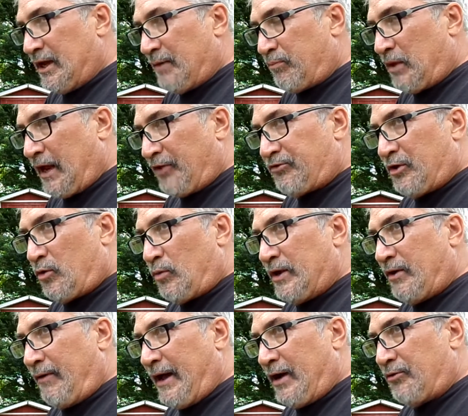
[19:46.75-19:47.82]
plastic
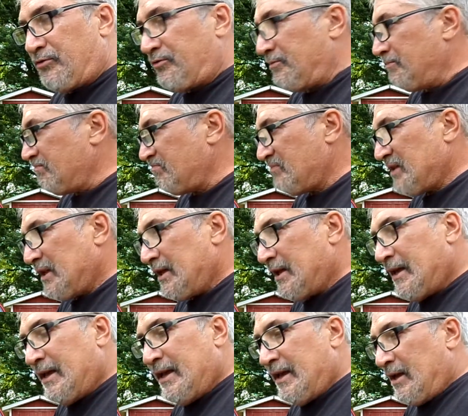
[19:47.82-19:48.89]
wheelhouse.
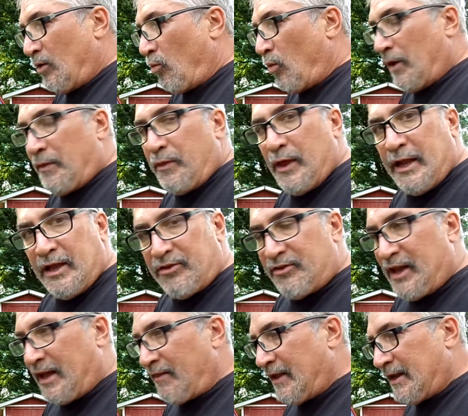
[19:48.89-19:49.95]
One thing is
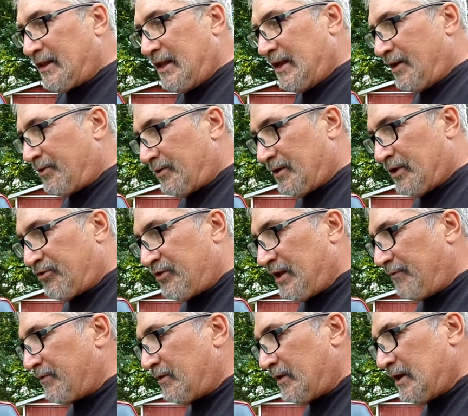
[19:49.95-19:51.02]
not like the other. It's
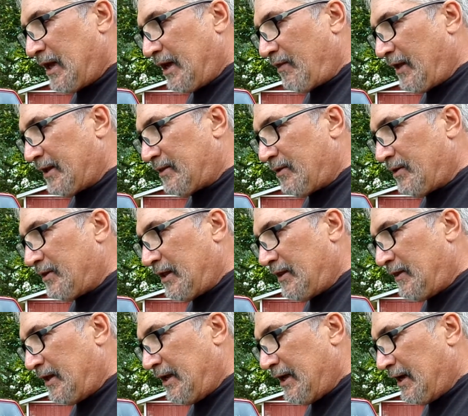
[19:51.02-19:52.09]
definitely not like
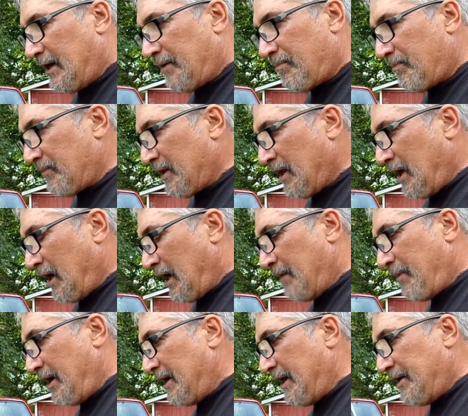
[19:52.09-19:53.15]
the I
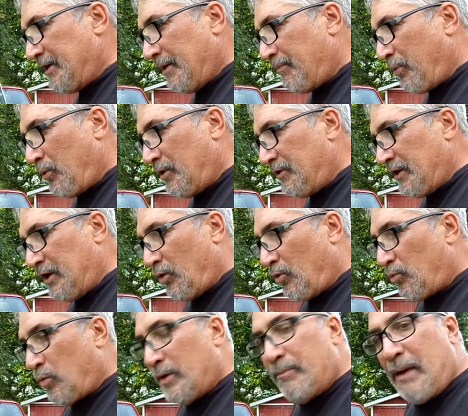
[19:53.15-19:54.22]
might end up putting the
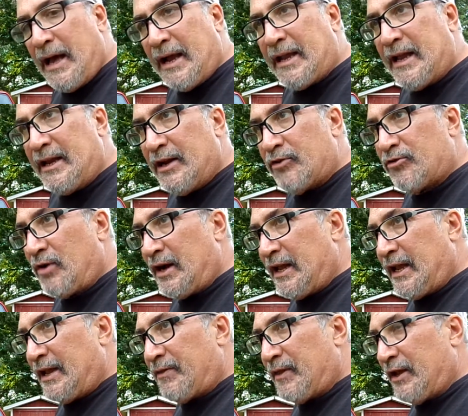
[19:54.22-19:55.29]
old one back in there trying to
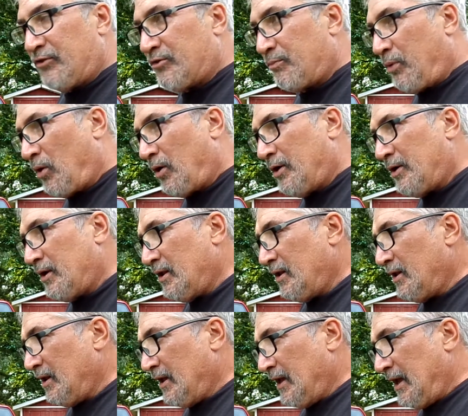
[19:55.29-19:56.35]
get things apart.
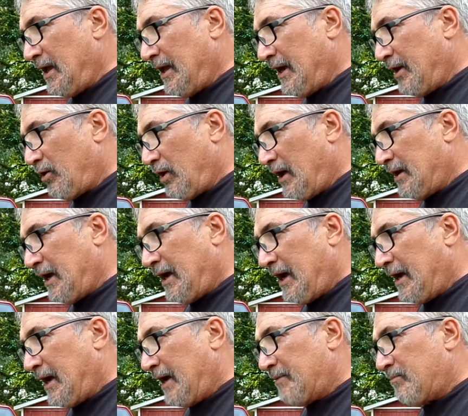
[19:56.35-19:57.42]
And I don't.
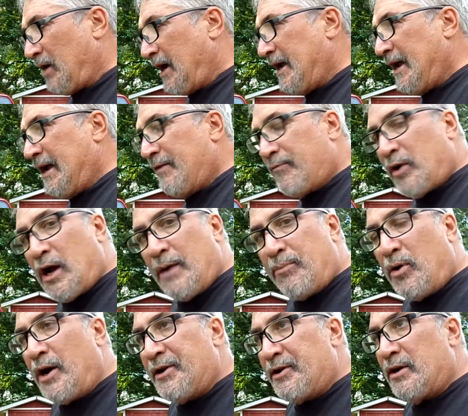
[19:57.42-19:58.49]
I have a couple
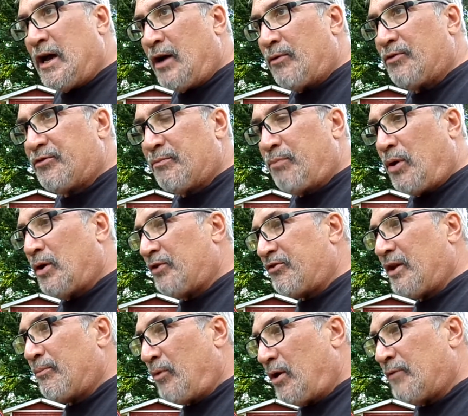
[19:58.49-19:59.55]
$100 in parts
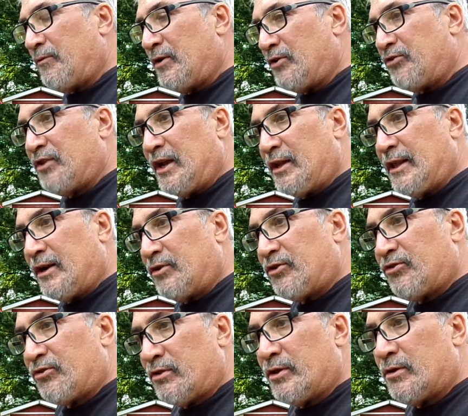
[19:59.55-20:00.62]
I bought for this thing that are
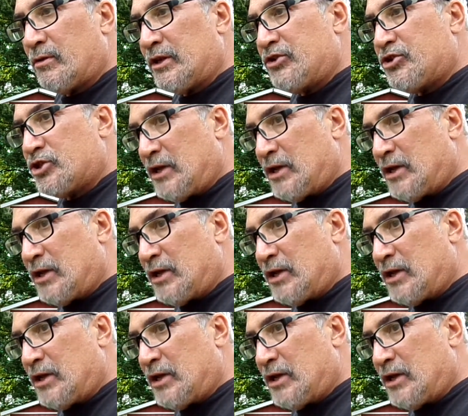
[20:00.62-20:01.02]
just literally shit